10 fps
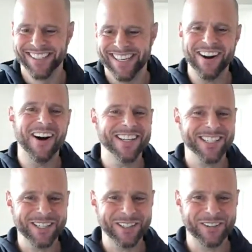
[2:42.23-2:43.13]
And
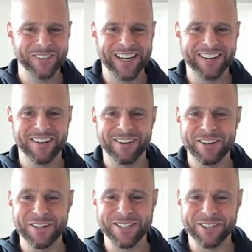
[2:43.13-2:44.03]
Austin, you want to give our
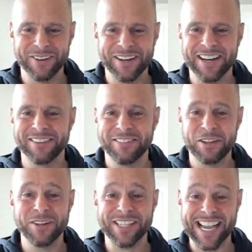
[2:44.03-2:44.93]
viewers a little rundown of
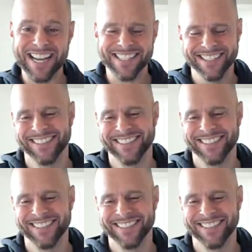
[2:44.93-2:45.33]
you as a guest?